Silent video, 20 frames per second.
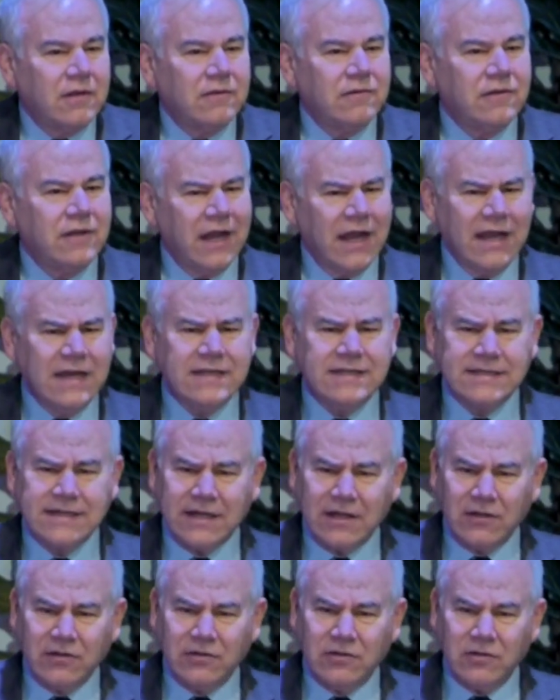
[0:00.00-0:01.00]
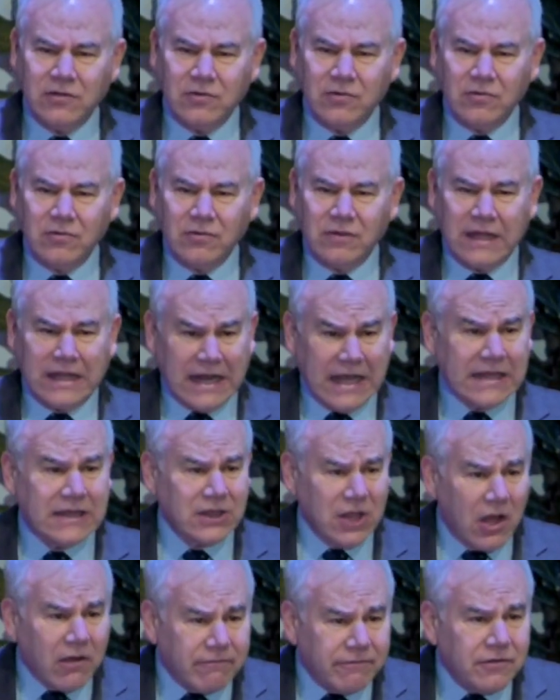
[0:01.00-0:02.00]
did I tell you that I
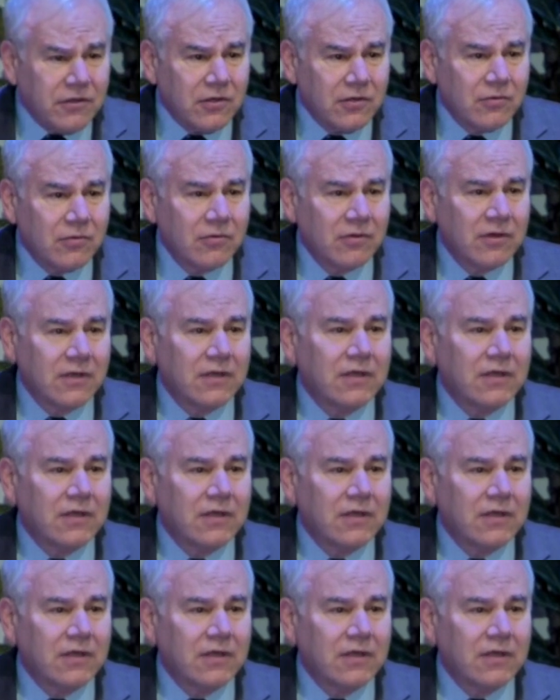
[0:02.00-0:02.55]
love you?"